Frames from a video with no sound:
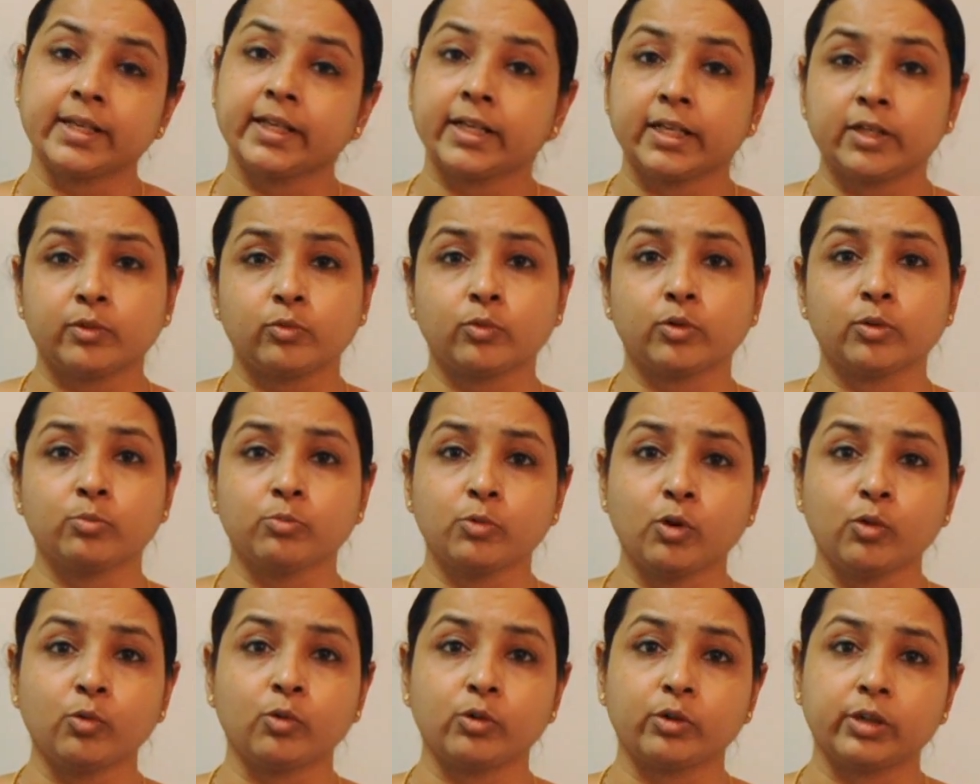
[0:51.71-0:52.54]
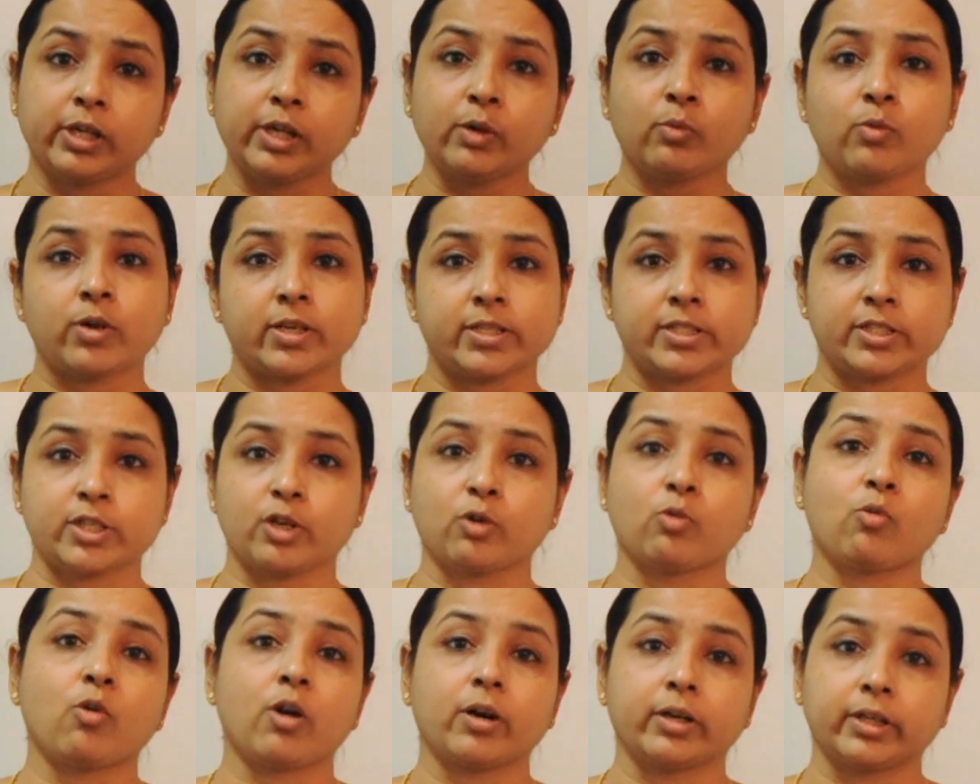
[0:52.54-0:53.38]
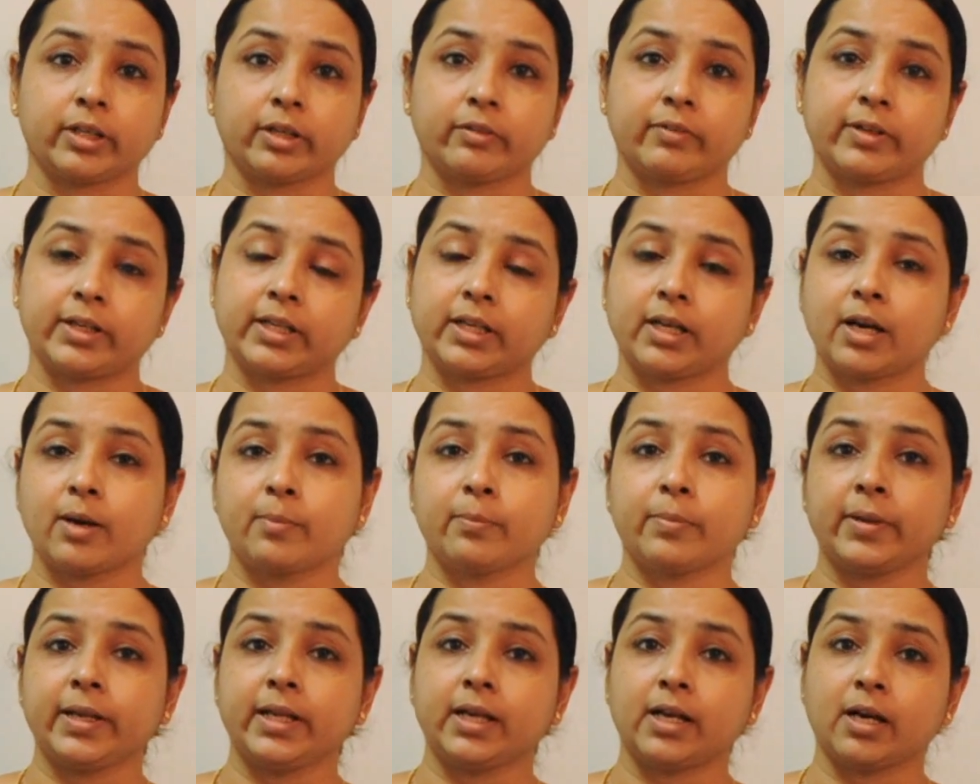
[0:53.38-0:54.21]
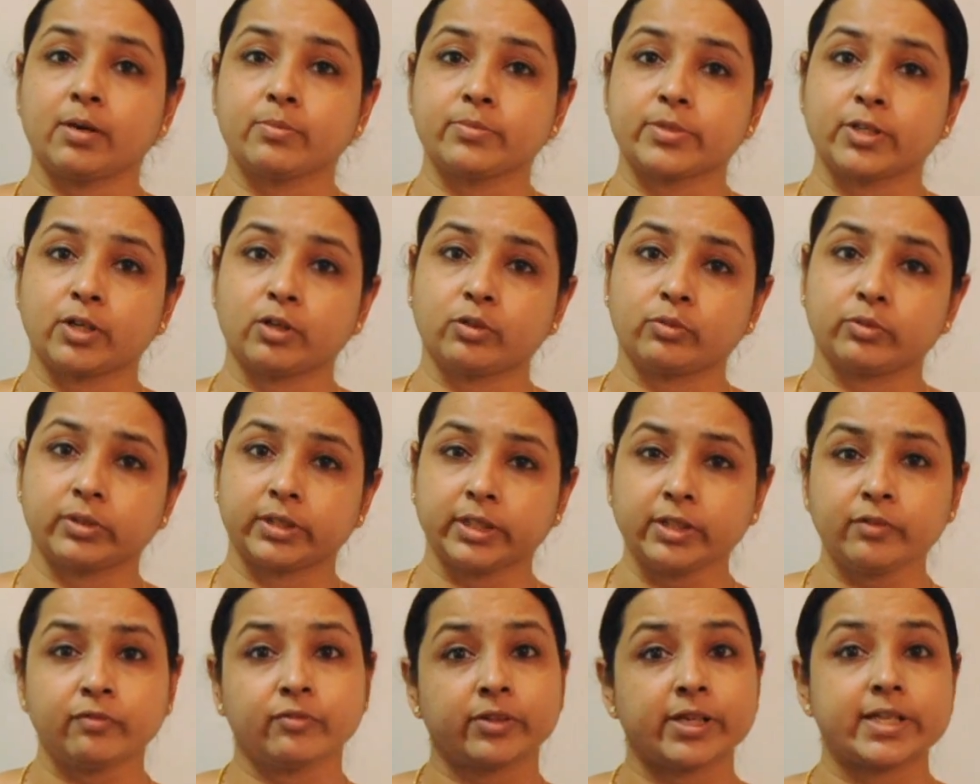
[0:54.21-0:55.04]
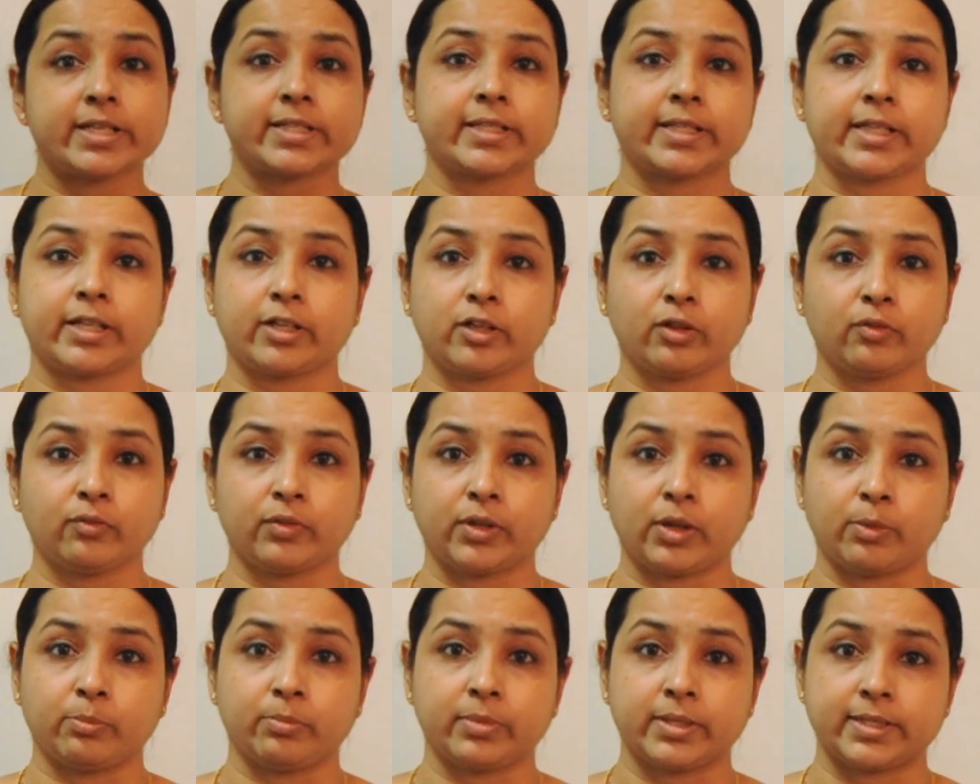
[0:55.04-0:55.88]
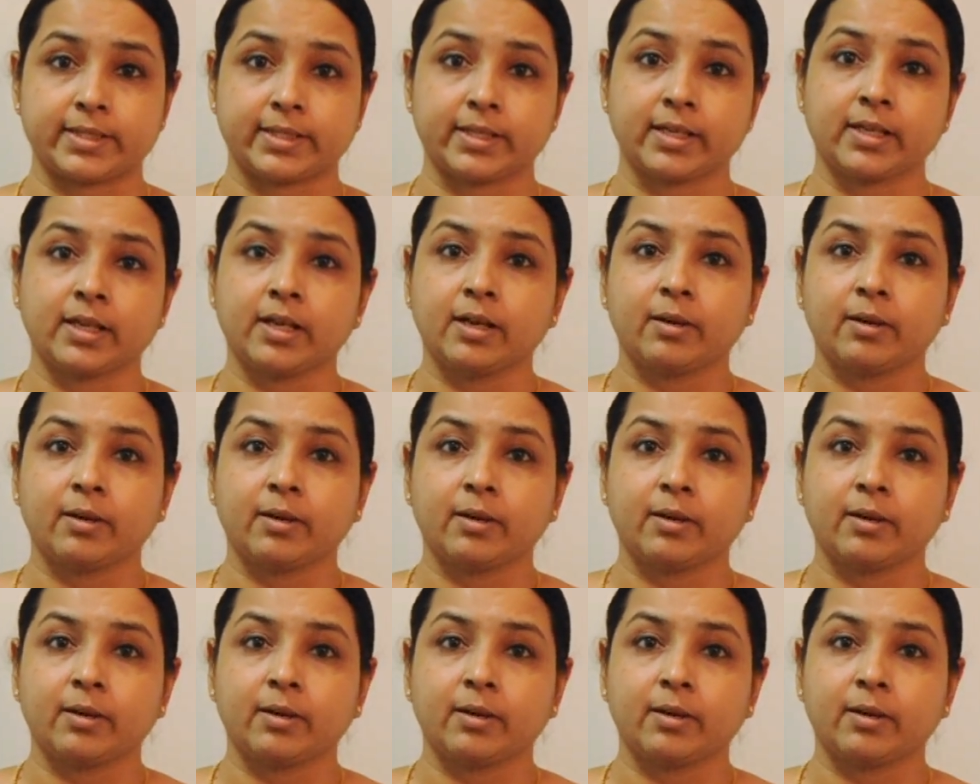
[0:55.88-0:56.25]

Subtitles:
it would move only once a quarter when a company comes out with a fresh set of numbers.